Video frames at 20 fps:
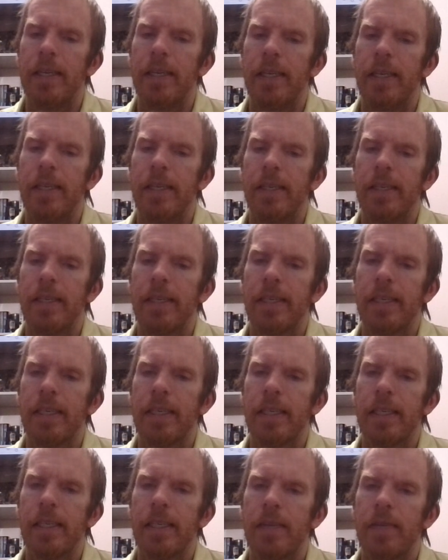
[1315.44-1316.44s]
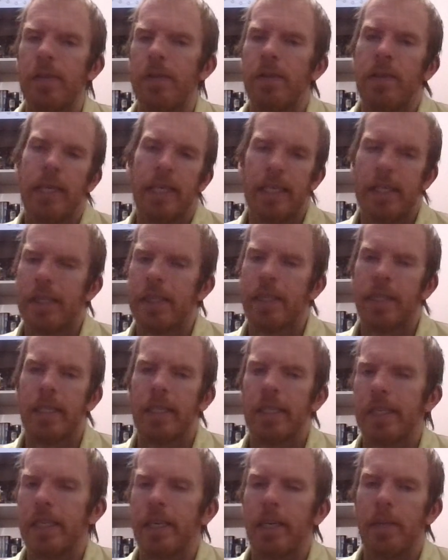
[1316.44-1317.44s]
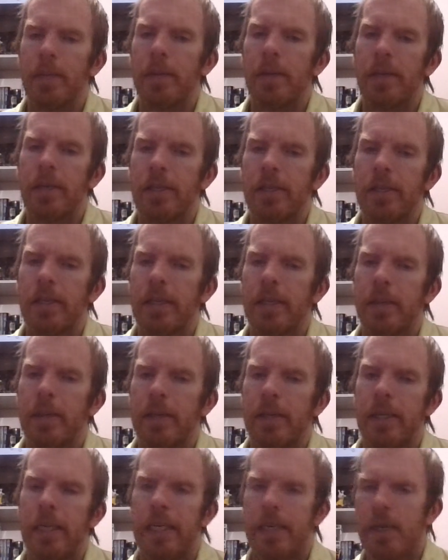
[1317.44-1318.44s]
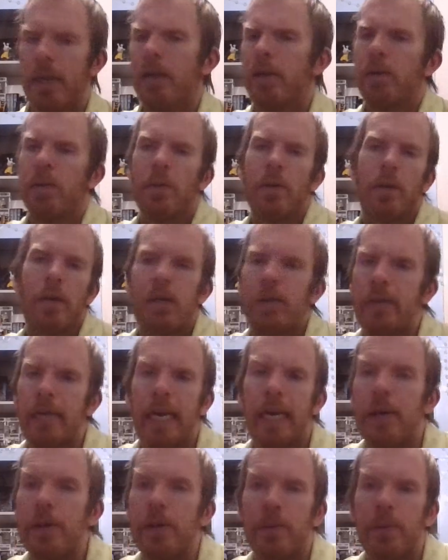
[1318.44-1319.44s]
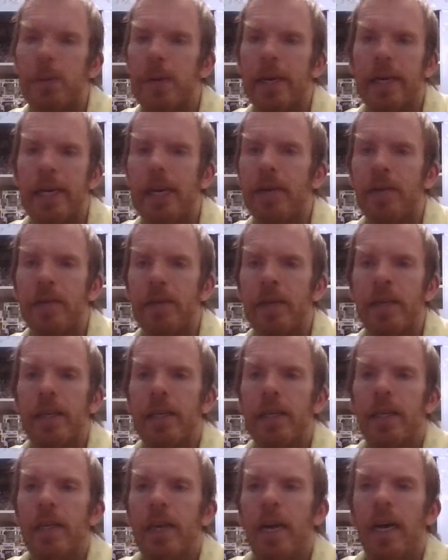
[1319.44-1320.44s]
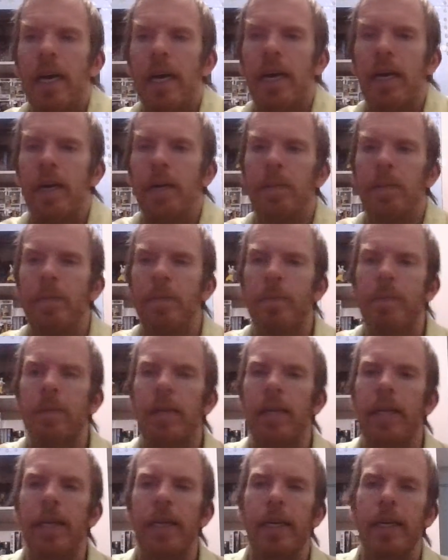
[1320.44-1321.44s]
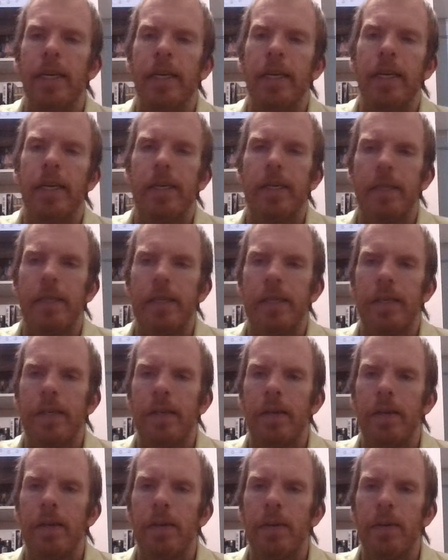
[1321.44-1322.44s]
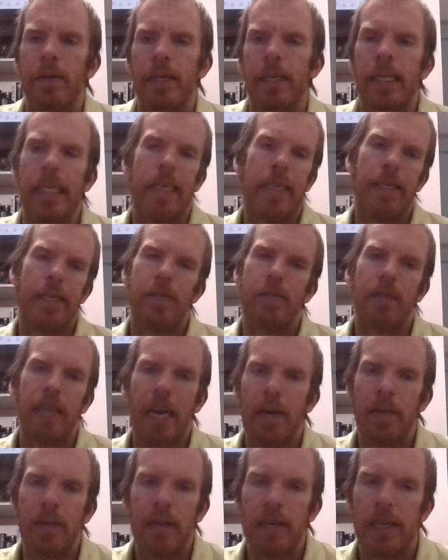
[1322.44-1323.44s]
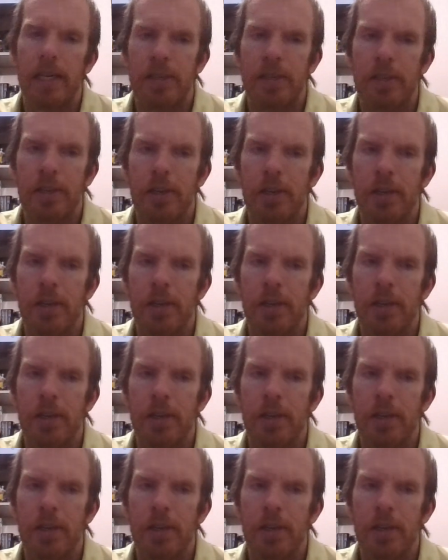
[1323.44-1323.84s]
is like your opponent's going to be like, oh, okay, whatever. And if you have 100